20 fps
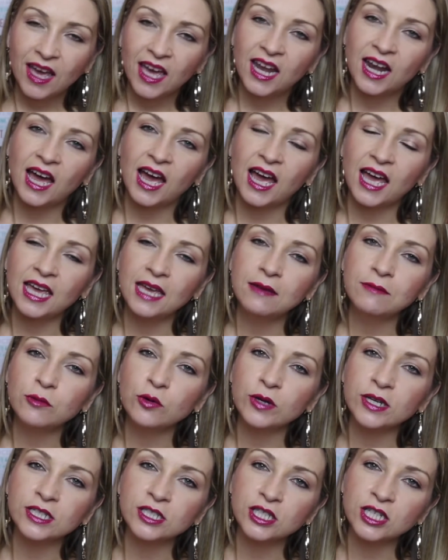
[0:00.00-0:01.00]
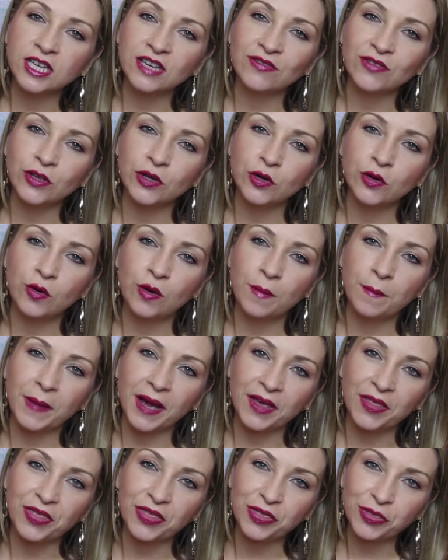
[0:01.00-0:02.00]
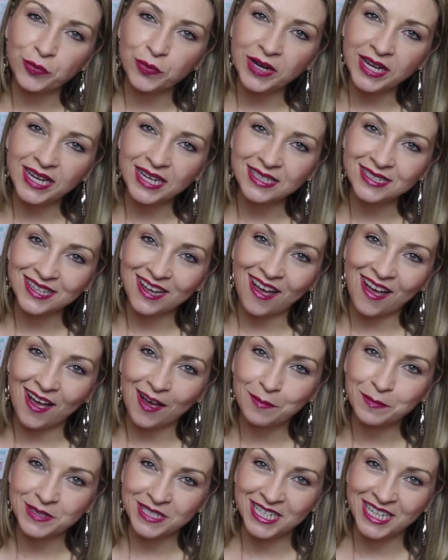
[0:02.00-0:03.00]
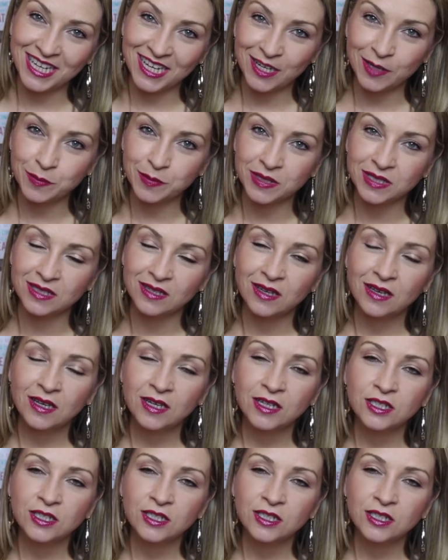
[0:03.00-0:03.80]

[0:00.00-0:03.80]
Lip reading: And I am going to give you my 3 top tips